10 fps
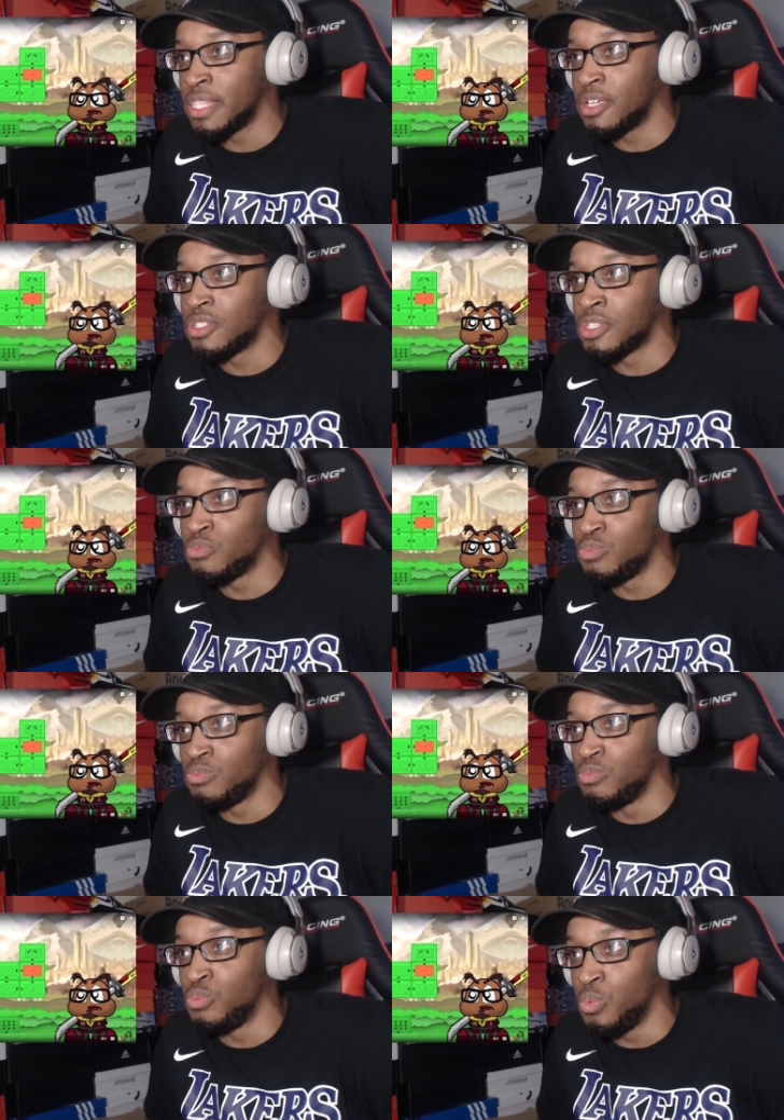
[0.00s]
they're
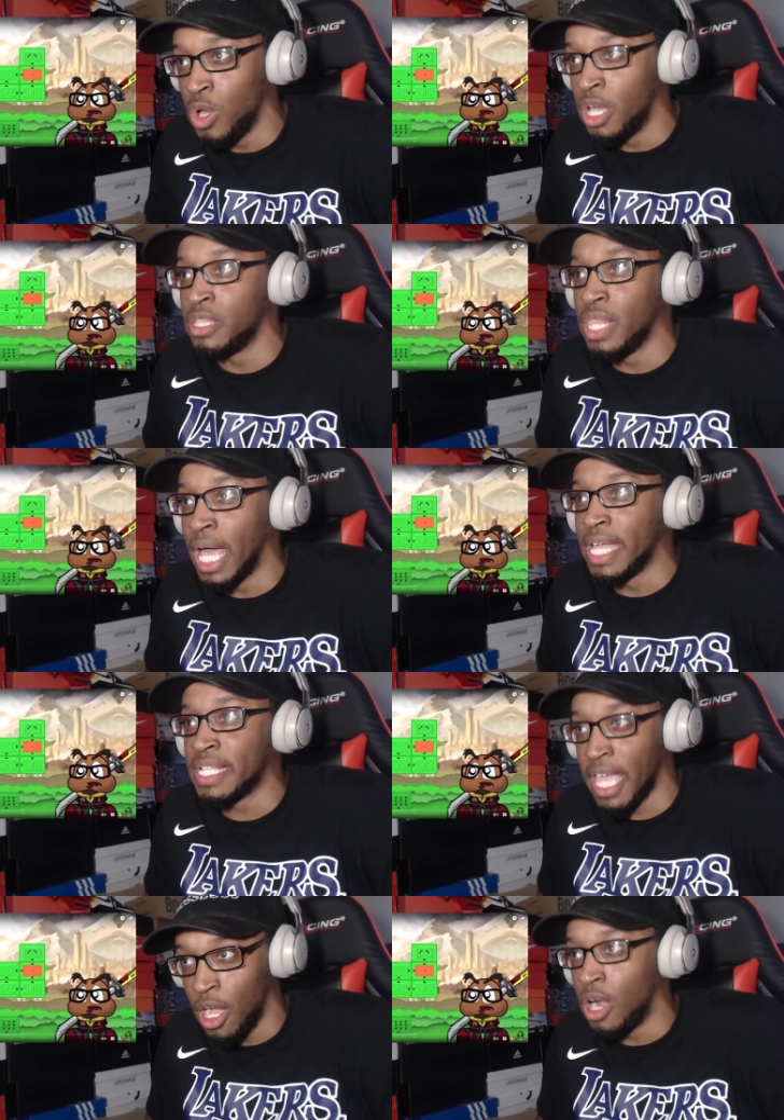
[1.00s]
one like
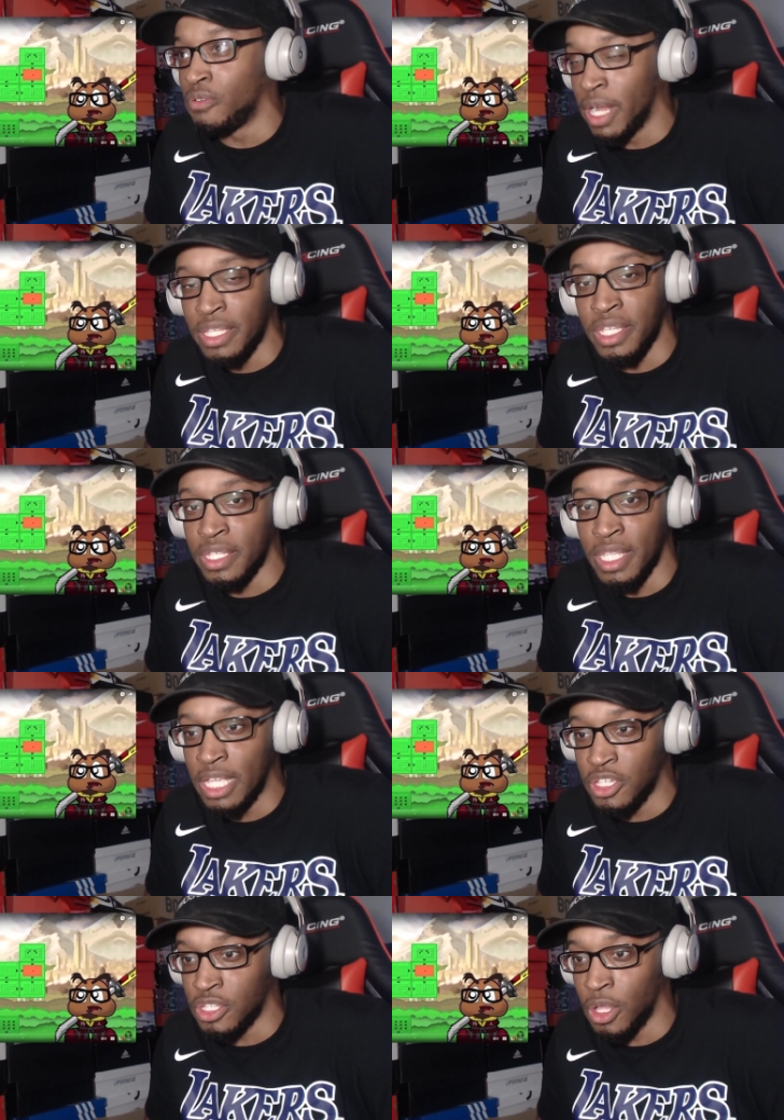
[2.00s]
they are racist and they just